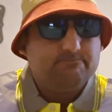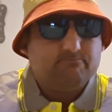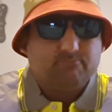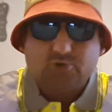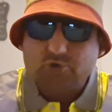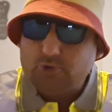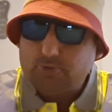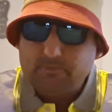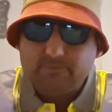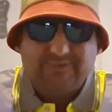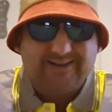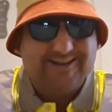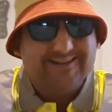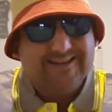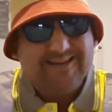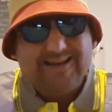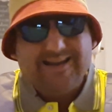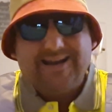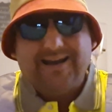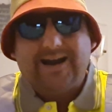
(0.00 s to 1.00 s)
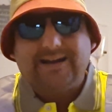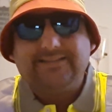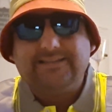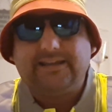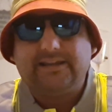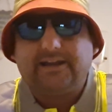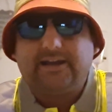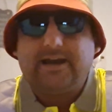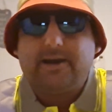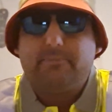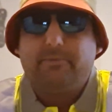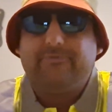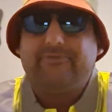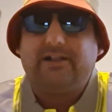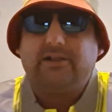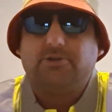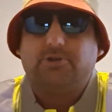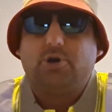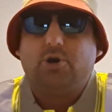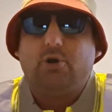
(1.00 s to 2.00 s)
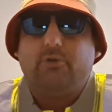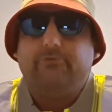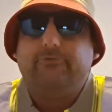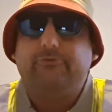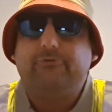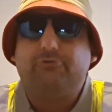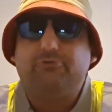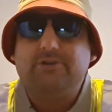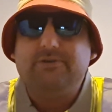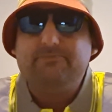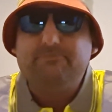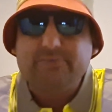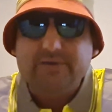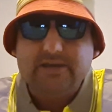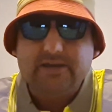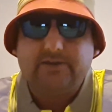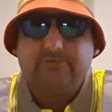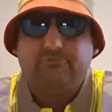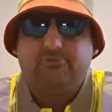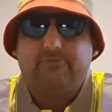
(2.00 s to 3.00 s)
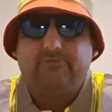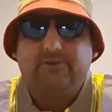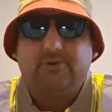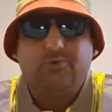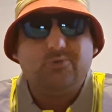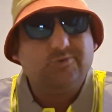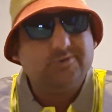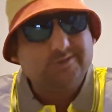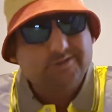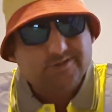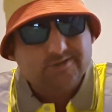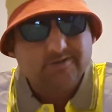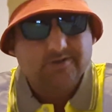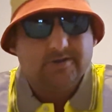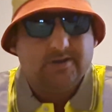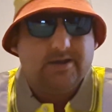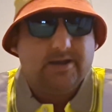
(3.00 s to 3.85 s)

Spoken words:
So I done a couple of alcohol free beer reviews.